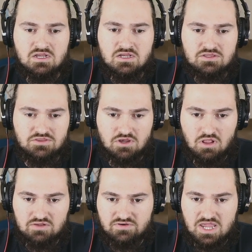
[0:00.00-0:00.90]
The
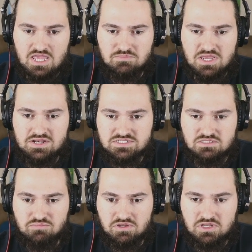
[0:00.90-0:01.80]
goal of our campaign is to
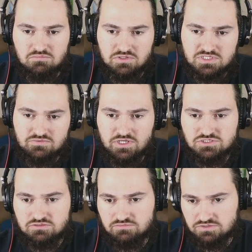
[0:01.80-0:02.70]
build a
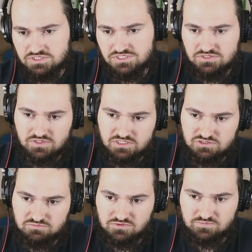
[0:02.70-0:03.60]
multiracial,
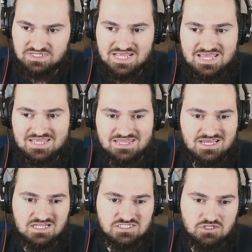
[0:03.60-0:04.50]
multi-generational movement
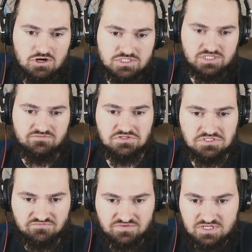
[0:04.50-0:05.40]
that is large enough to
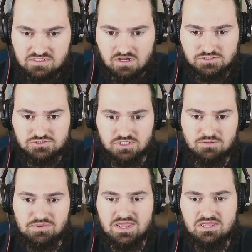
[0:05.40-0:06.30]
defeat Donald
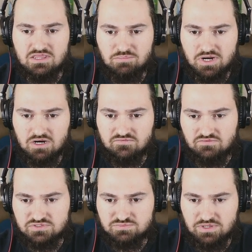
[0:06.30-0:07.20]
Trump and the
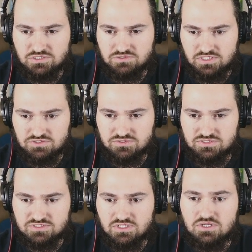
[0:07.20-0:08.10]
powerful special
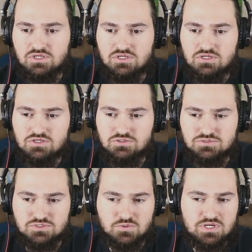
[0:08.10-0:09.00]
interests
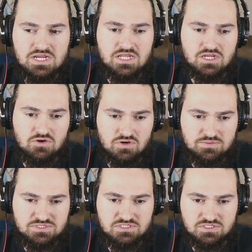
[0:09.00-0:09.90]
whose greed and
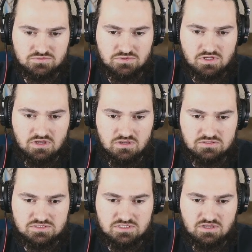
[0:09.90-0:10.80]
corruption is the root
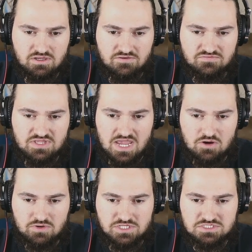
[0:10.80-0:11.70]
cause of the
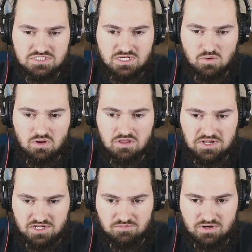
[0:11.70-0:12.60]
outrageous inequality
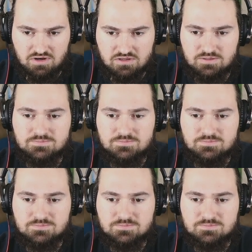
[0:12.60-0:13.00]
in America.